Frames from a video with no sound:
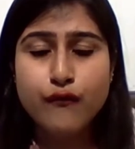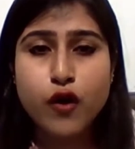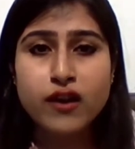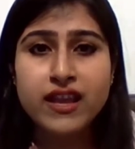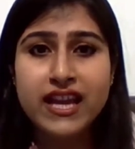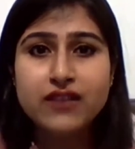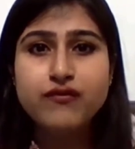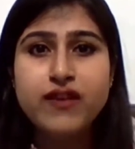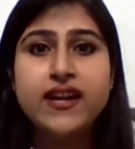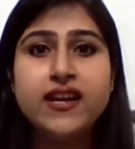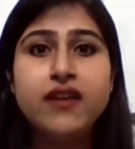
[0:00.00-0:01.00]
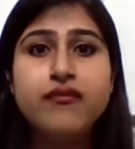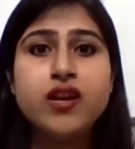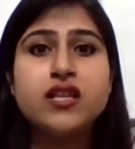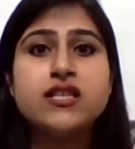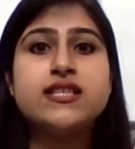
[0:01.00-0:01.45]
for the
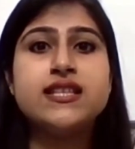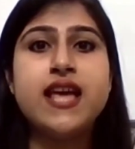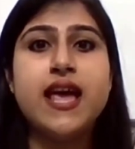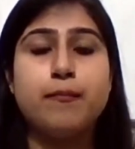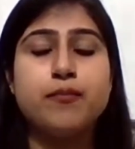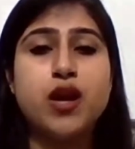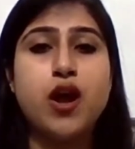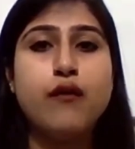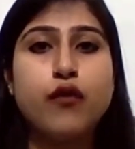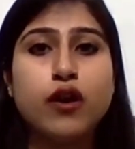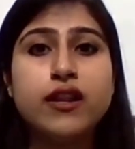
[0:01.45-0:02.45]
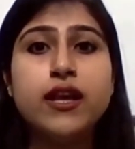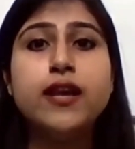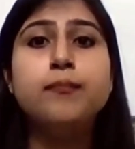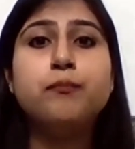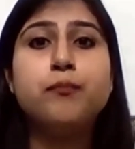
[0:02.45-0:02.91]
inventive concept, for
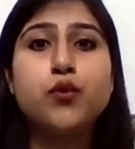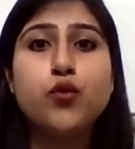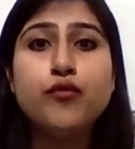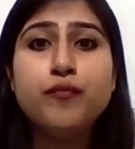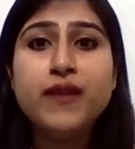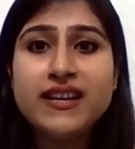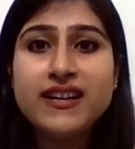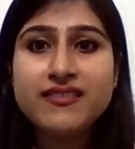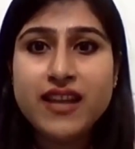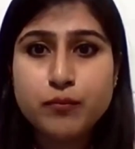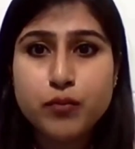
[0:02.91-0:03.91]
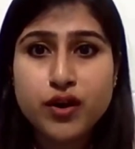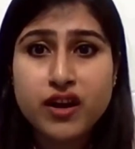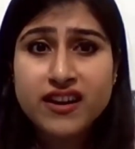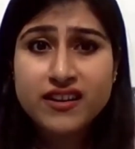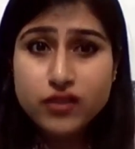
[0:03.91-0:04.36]
the improvement in that
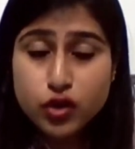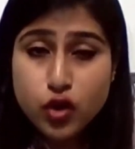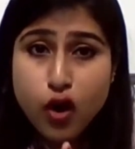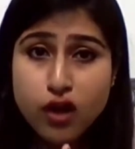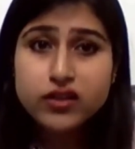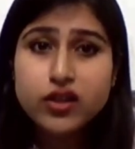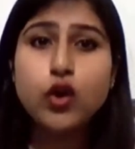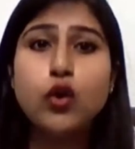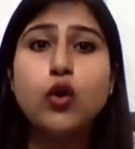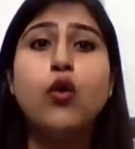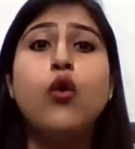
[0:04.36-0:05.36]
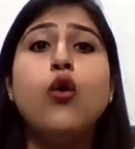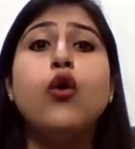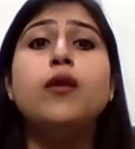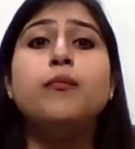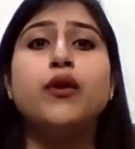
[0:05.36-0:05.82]
product, and not the
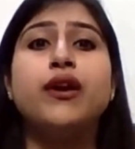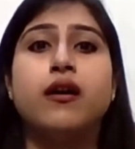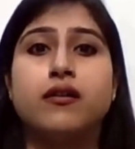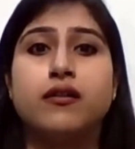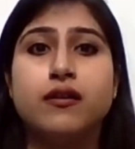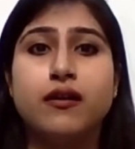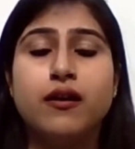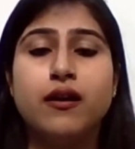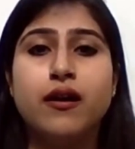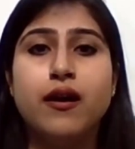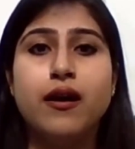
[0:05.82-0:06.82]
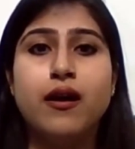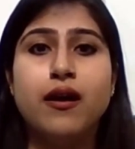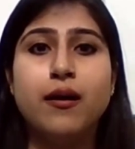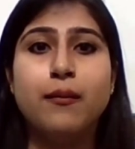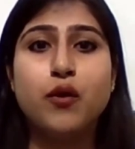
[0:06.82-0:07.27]
whole product,
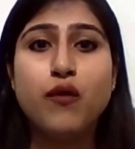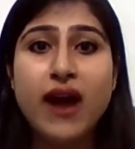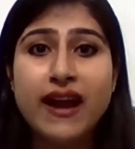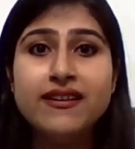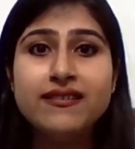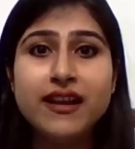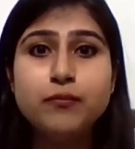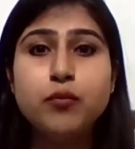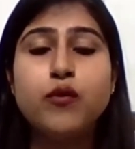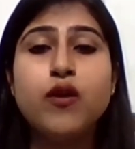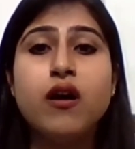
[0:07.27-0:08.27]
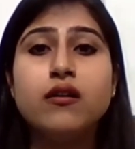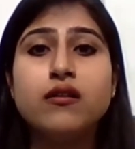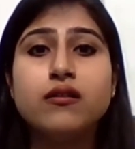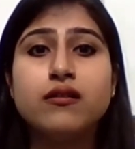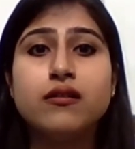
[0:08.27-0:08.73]
provided that product,
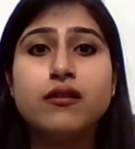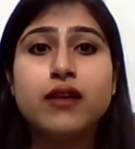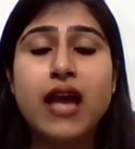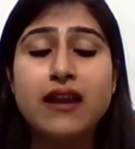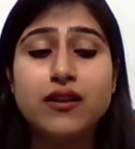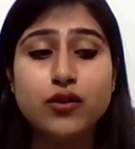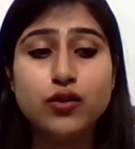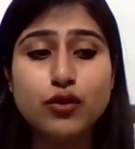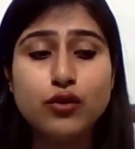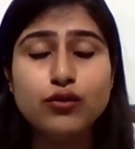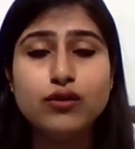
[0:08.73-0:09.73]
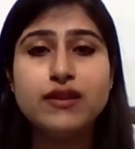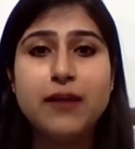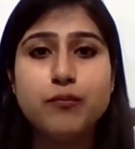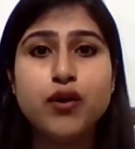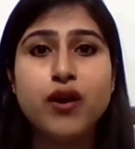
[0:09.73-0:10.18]
and
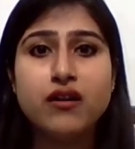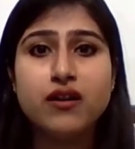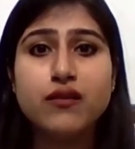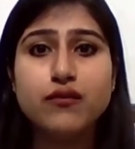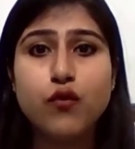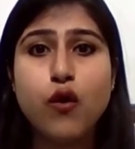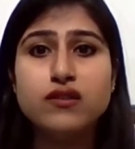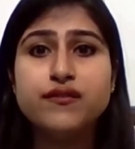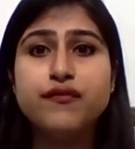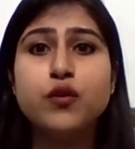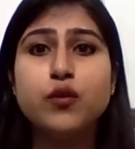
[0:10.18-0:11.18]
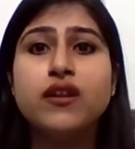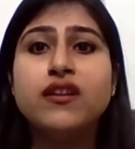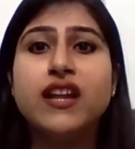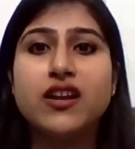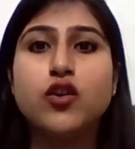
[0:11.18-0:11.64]
that product involves a few
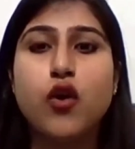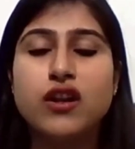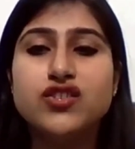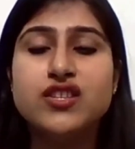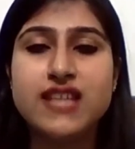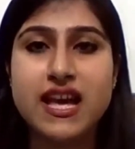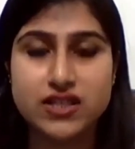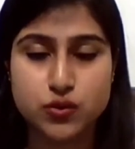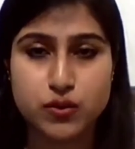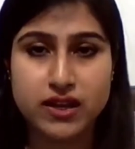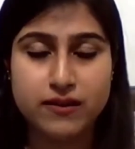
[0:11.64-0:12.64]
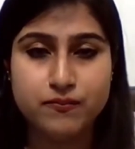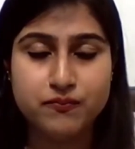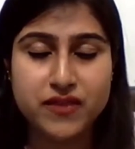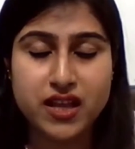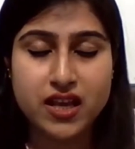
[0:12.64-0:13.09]
other technologies as well.
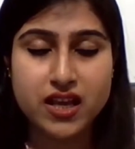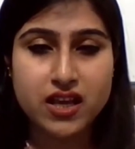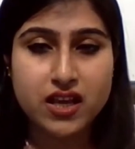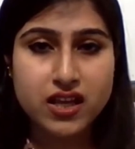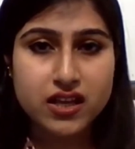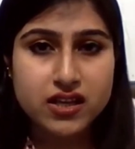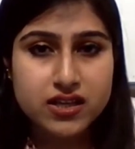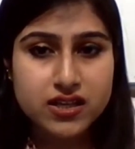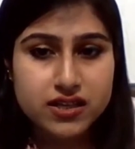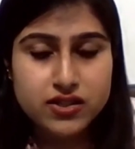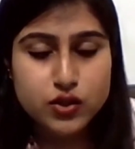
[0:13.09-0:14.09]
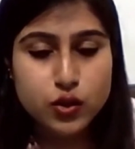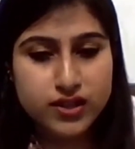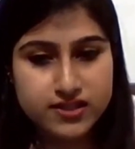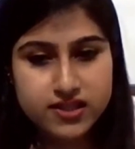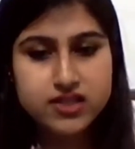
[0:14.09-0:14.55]
So
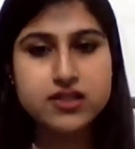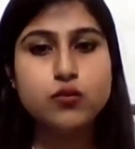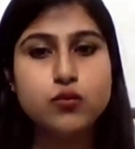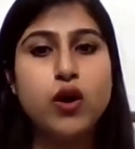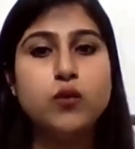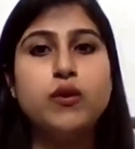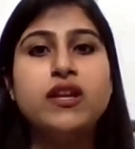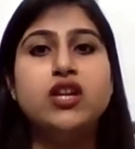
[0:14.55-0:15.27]
this is what we